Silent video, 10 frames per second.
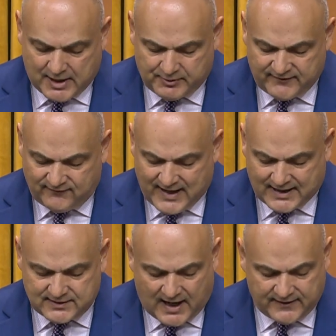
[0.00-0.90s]
and
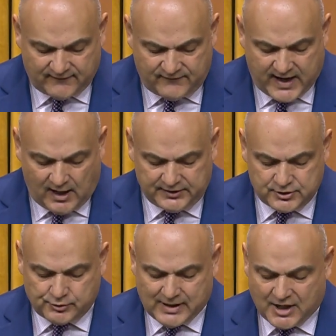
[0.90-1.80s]
reflect on the failed
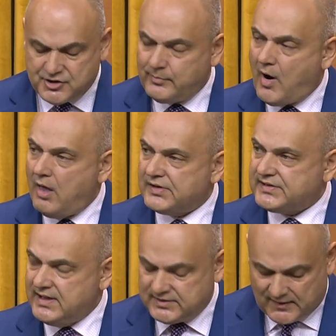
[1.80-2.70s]
and tragic
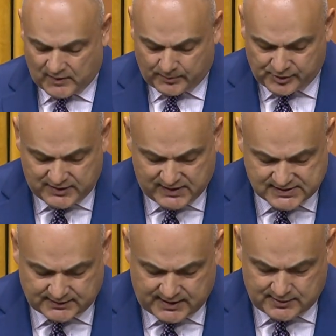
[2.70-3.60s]
policies of our
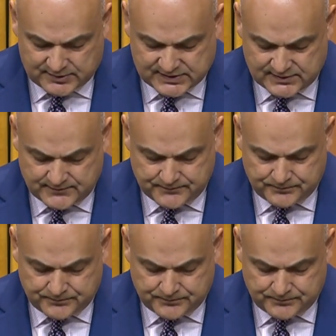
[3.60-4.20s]
previous leaders.